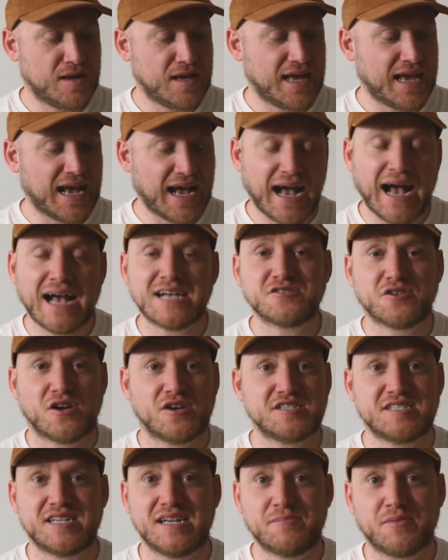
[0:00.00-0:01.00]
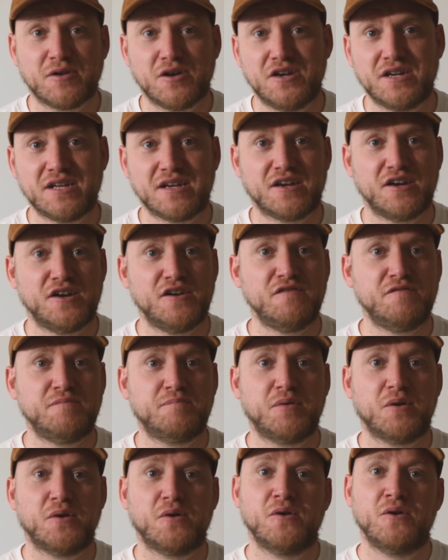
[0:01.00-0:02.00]
It has got a steep learning curve,
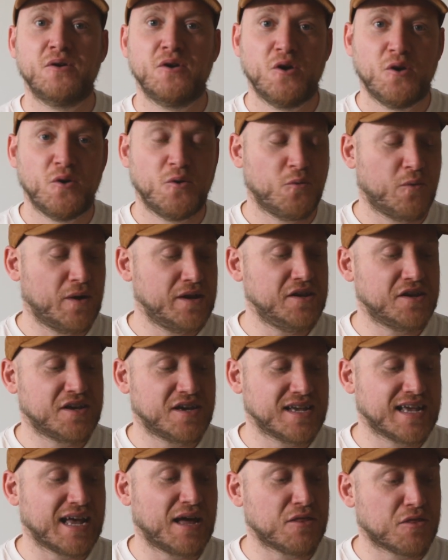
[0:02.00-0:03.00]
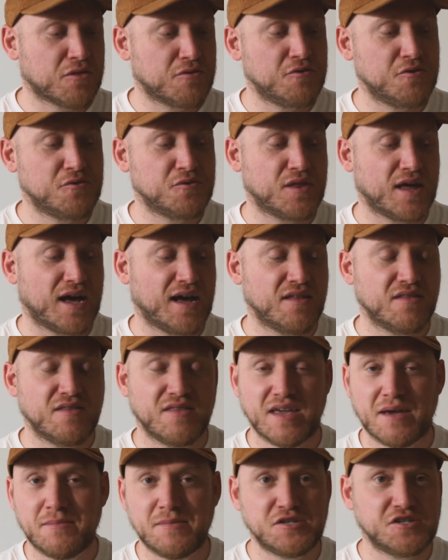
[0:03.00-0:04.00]
but when you can get through that,
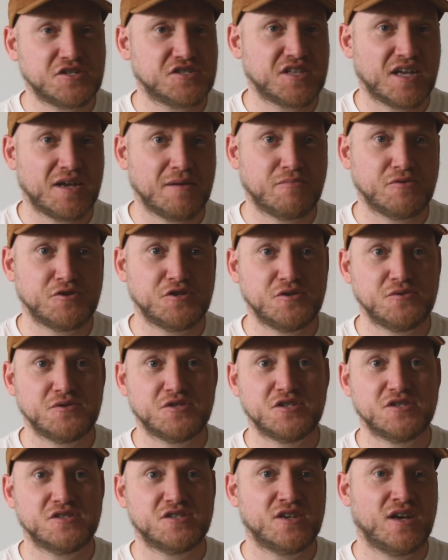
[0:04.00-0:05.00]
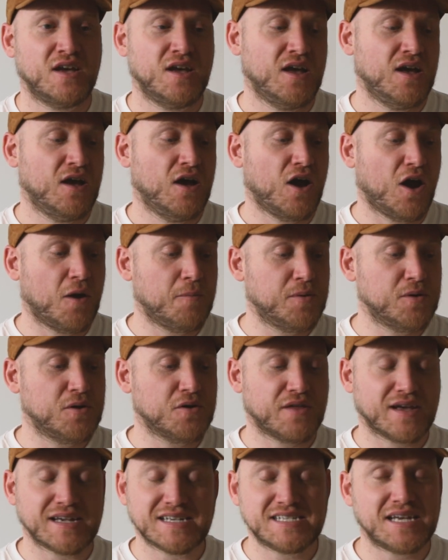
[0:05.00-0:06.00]
the images that it produces are
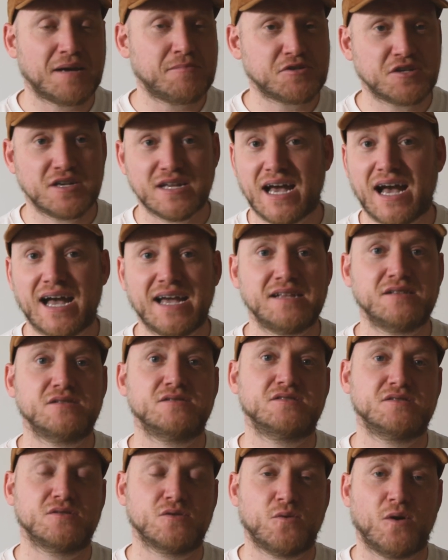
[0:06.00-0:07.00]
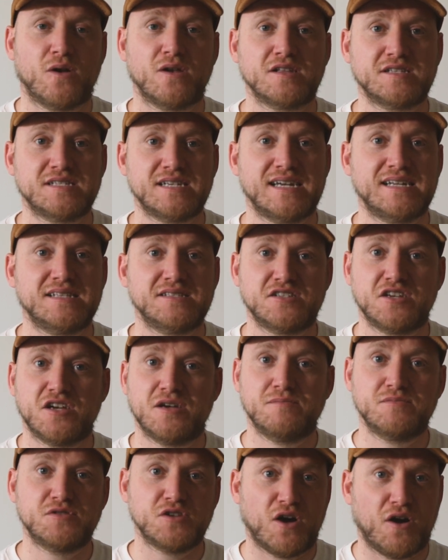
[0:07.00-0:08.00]
both exceptionally high in quality in
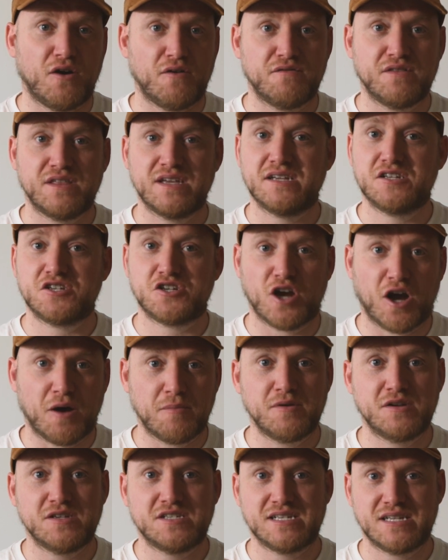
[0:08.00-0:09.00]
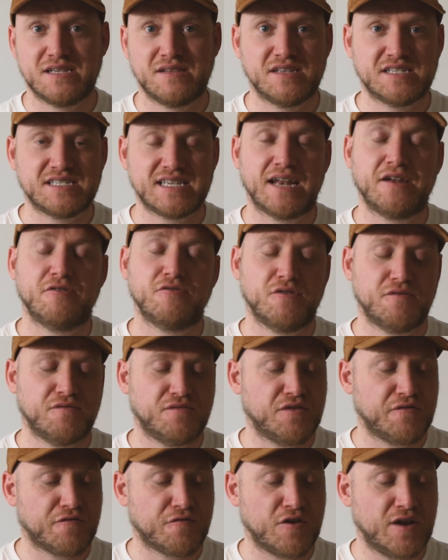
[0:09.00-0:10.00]
terms of the sharpness in the center
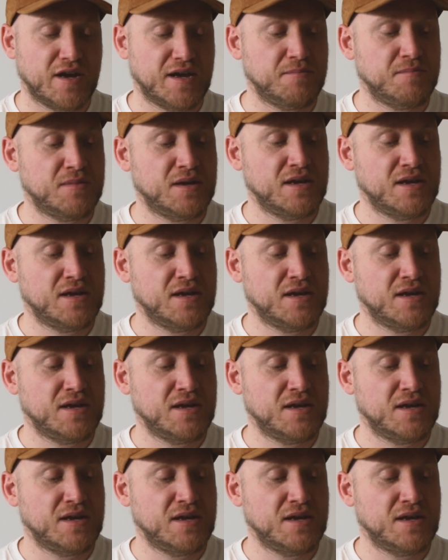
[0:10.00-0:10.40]
of the frame,